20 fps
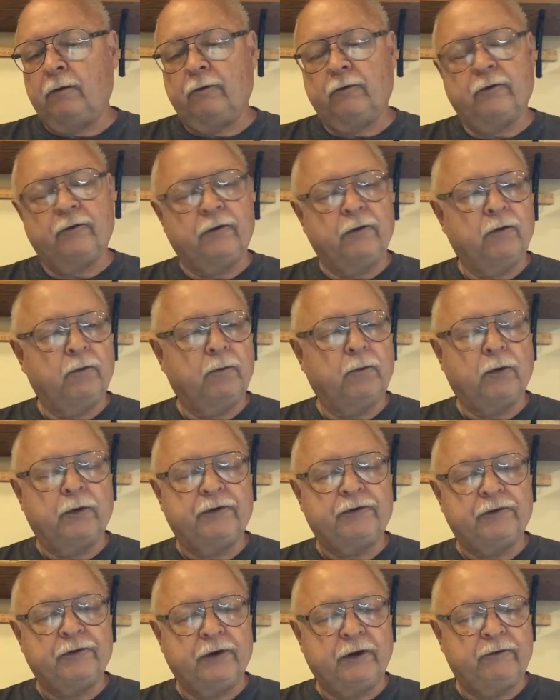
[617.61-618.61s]
There's no
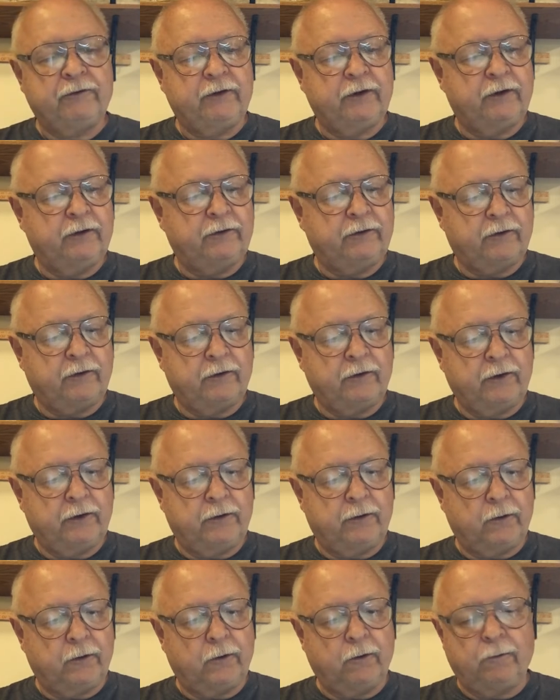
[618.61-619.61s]
moisture left in this hardly
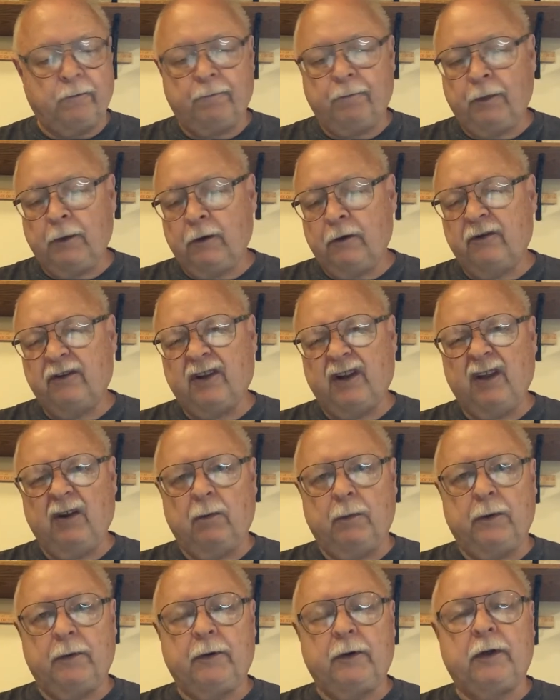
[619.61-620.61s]
at all. There's a little
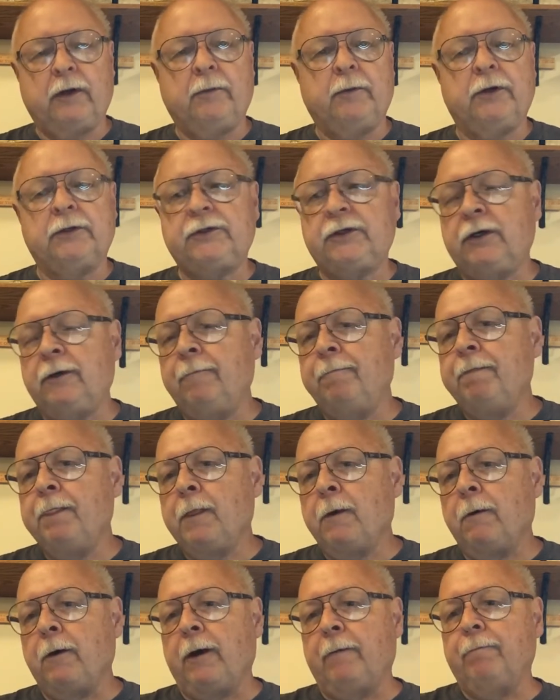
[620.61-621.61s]
bit, but not much.
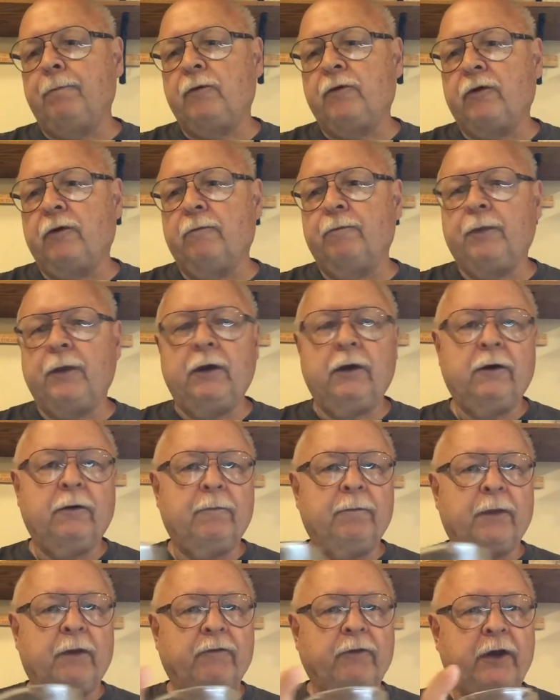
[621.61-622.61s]
All right, so here
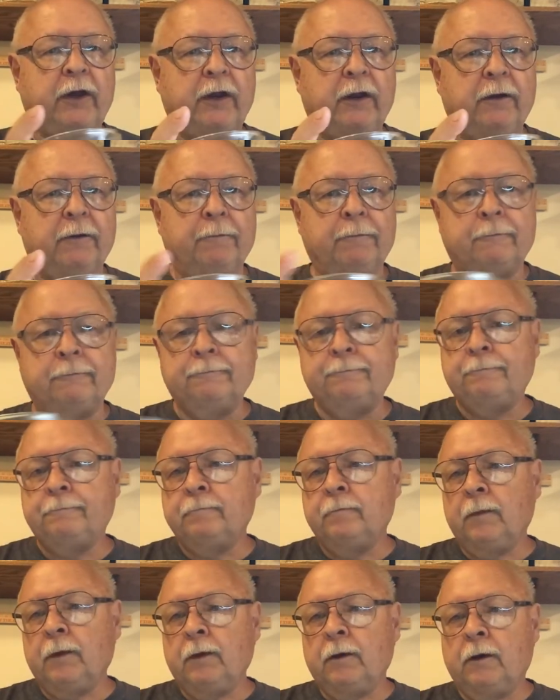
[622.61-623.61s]
I've got a
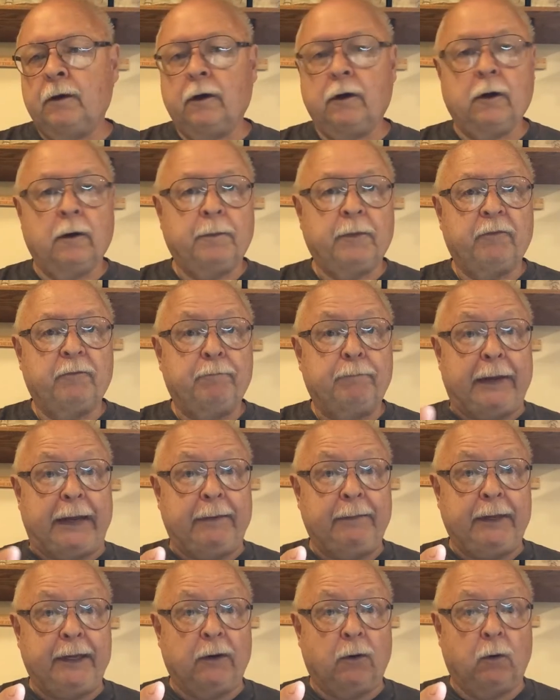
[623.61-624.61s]
cup of
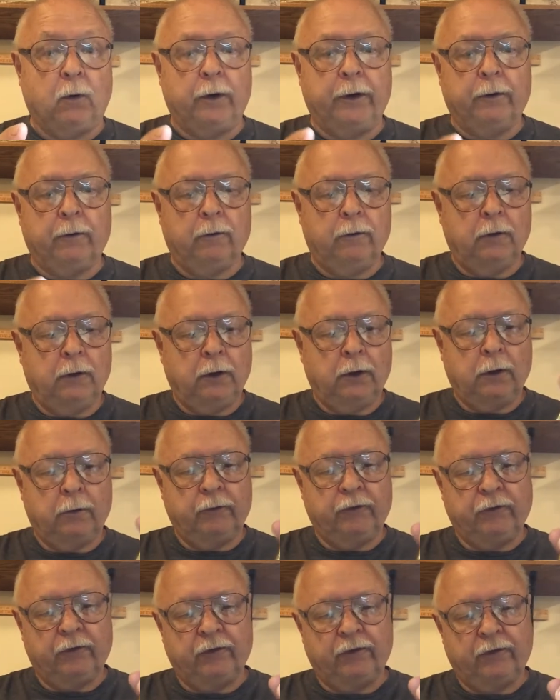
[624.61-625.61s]
baby oil. I'm
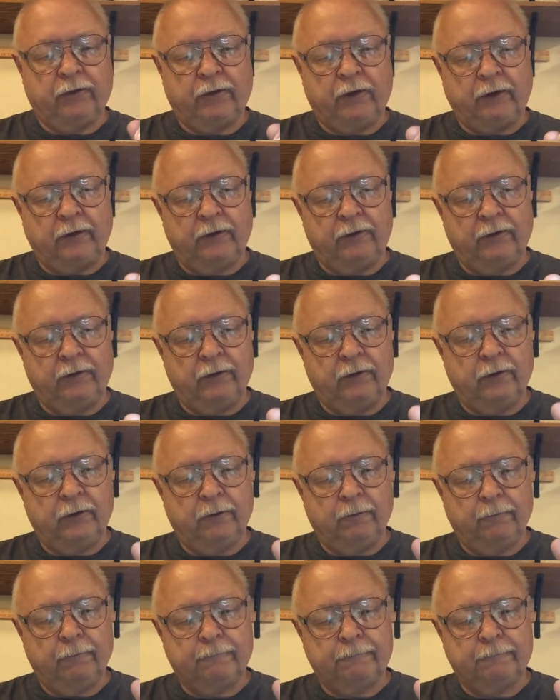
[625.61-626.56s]
just going to set this in there.